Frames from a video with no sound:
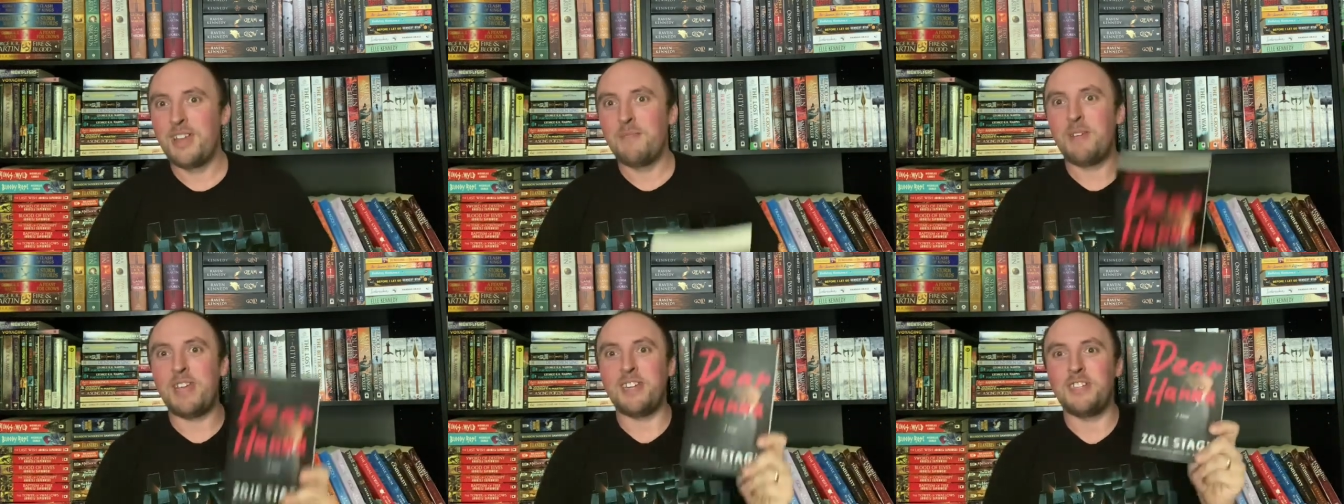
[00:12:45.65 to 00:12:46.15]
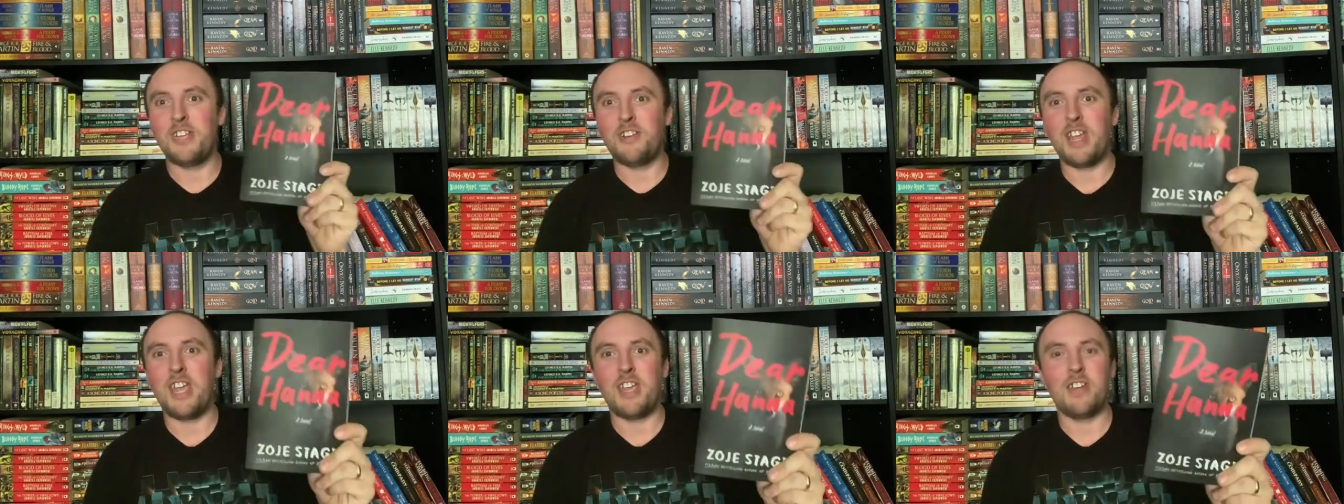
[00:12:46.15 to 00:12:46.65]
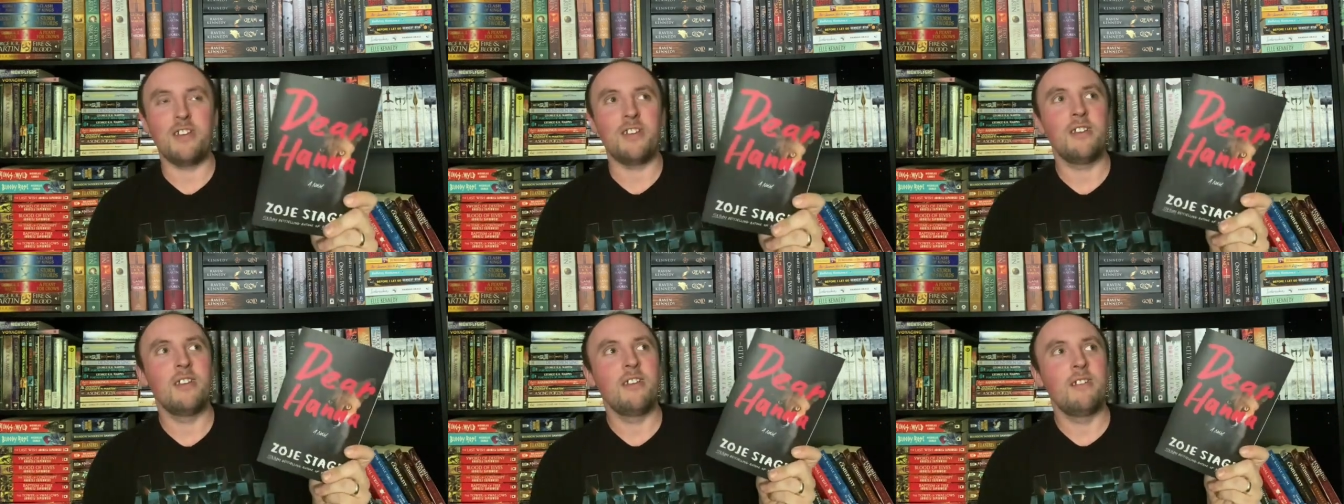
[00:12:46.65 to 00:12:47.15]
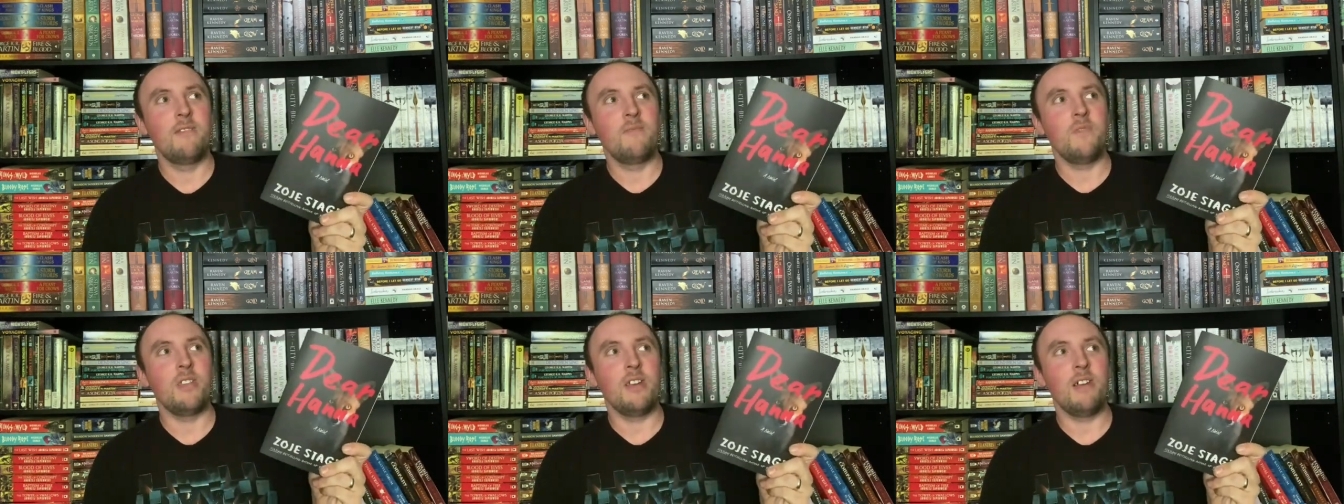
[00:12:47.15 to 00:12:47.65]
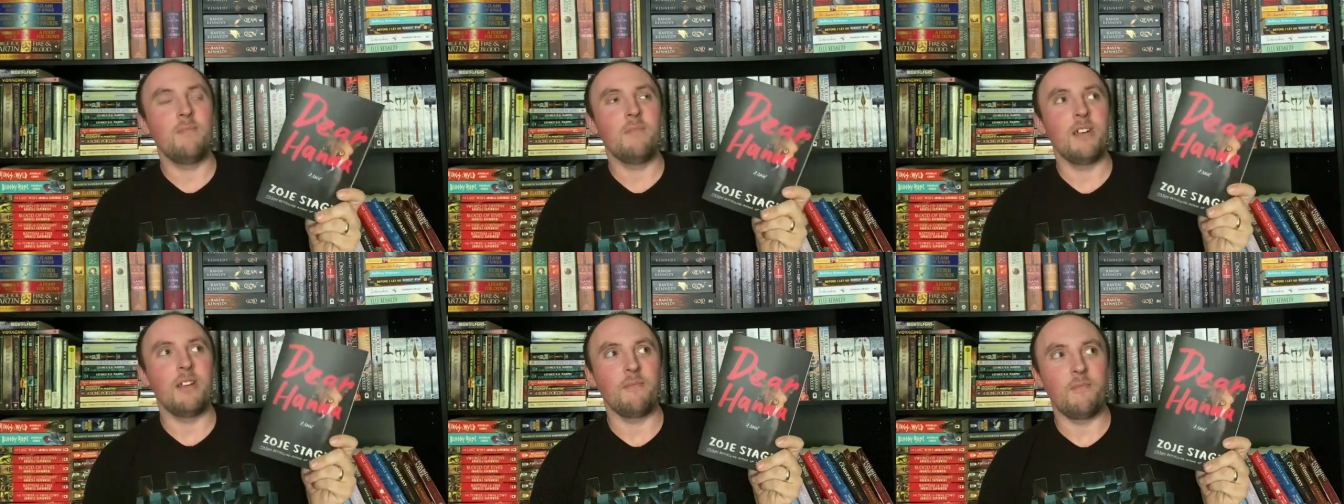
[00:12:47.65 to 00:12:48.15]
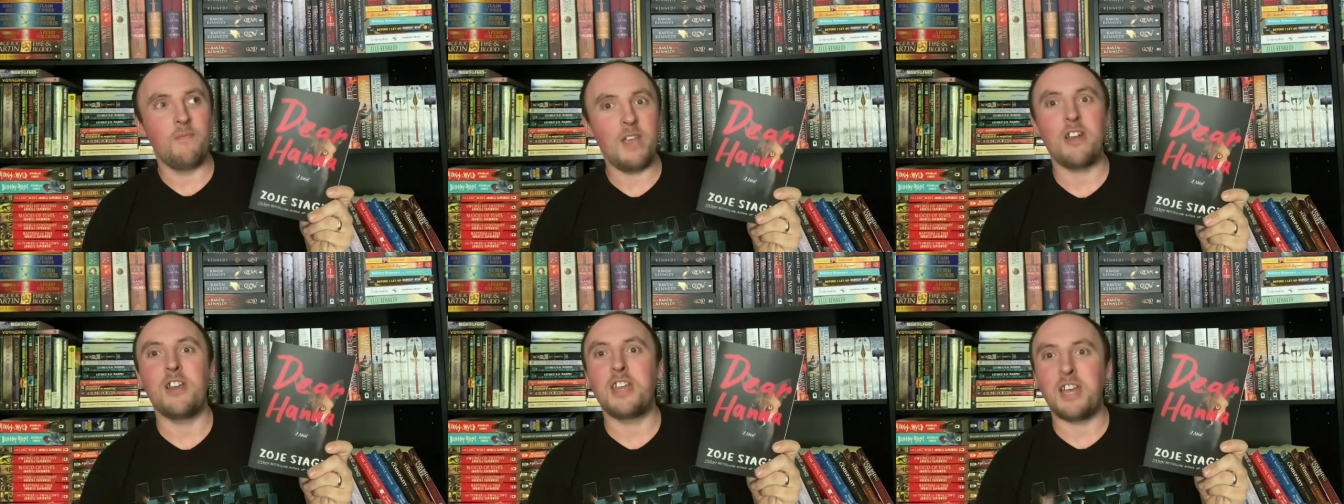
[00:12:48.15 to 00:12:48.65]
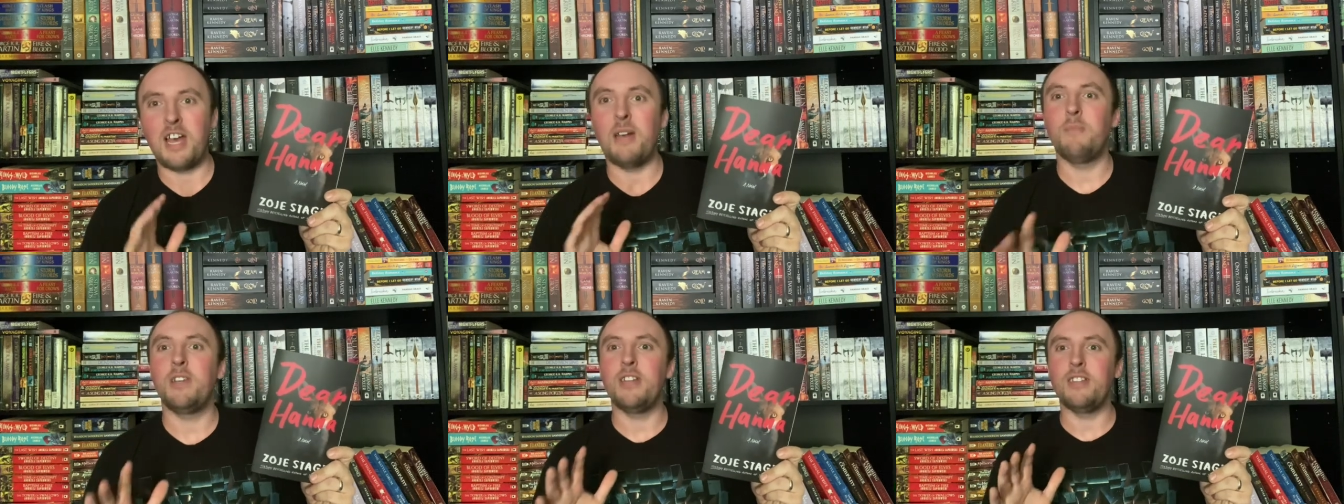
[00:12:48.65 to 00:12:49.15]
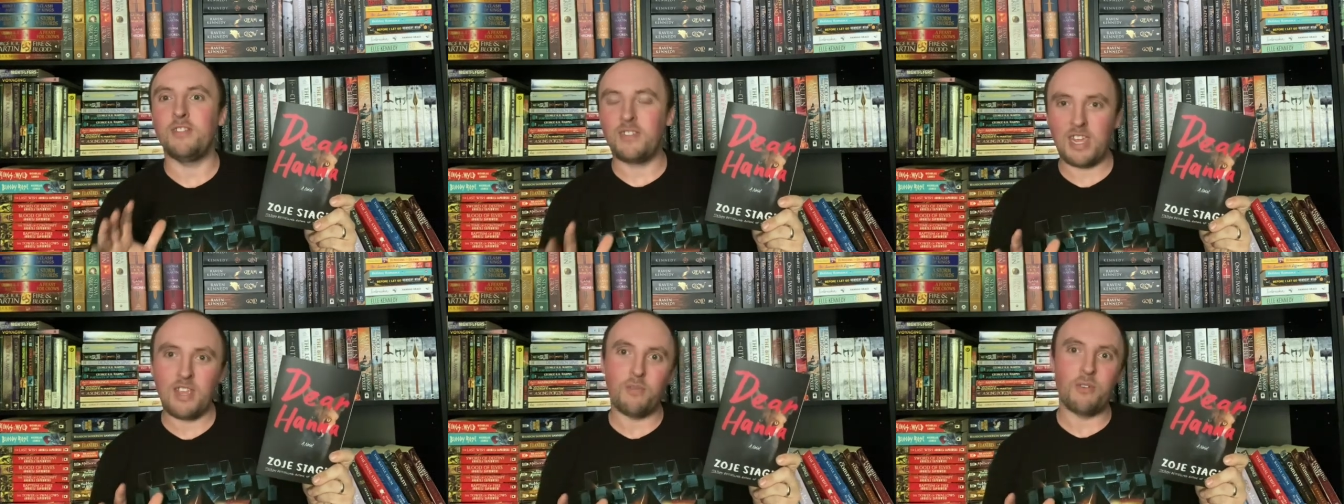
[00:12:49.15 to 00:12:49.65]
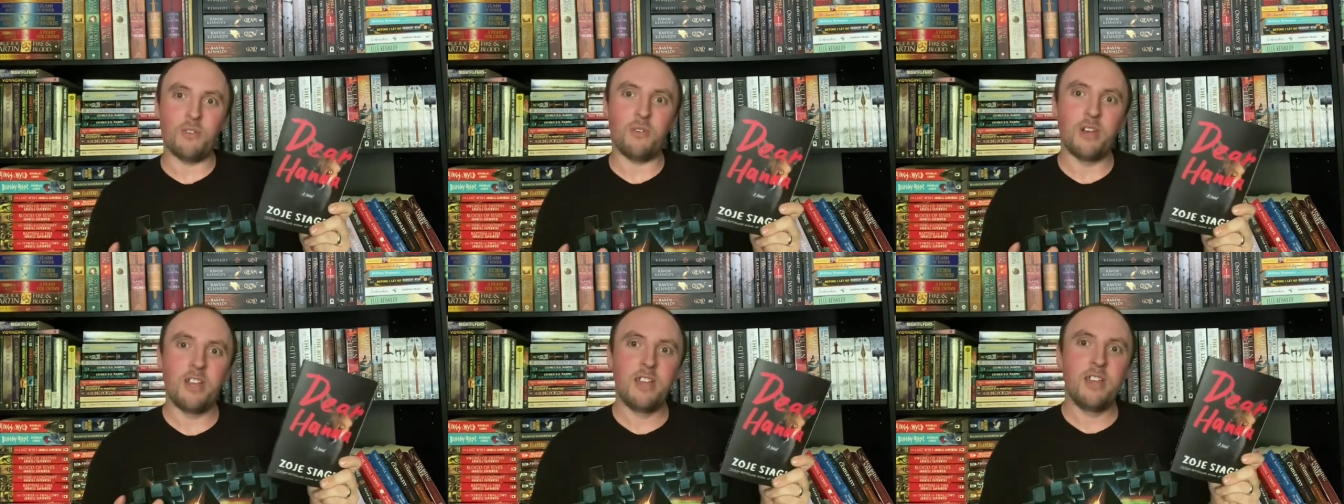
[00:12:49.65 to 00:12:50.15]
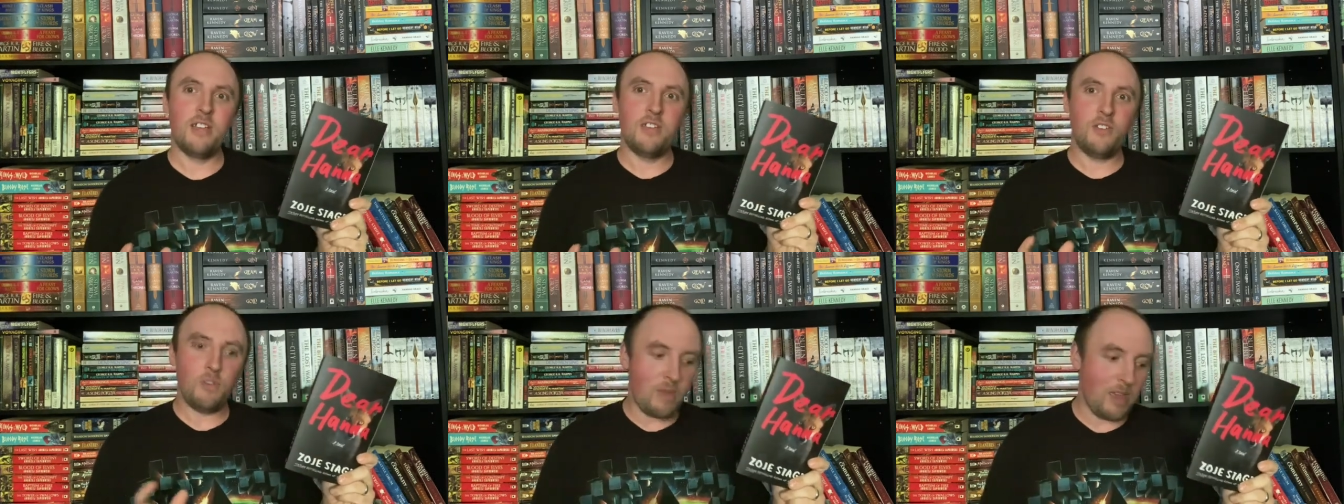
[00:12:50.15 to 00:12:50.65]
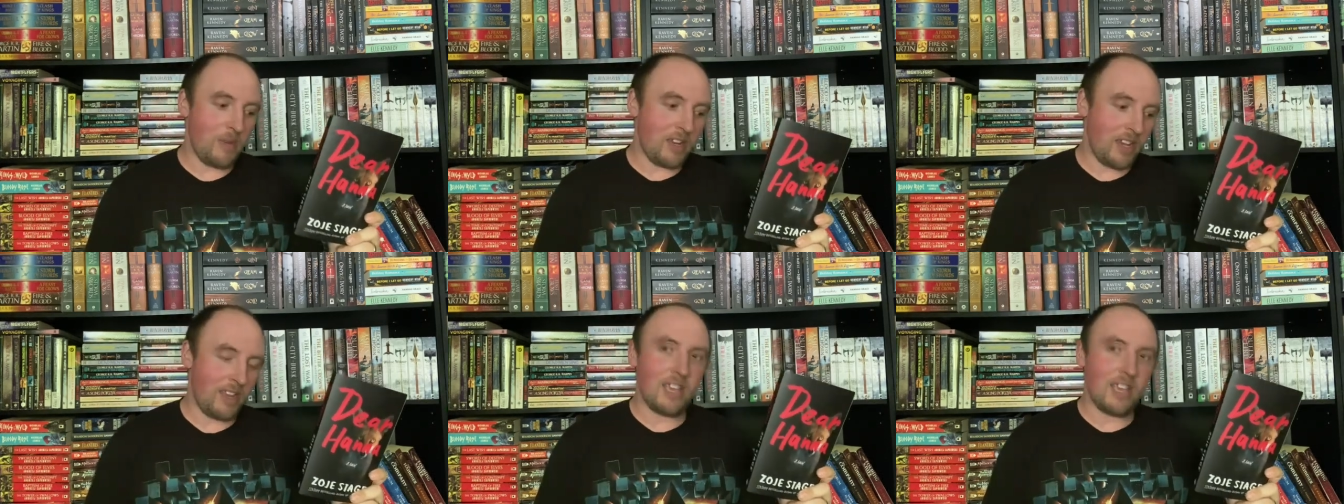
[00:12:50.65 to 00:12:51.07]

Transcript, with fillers: But yeah, Dear Hannah, a, a very competent sequel to Baby Teeth.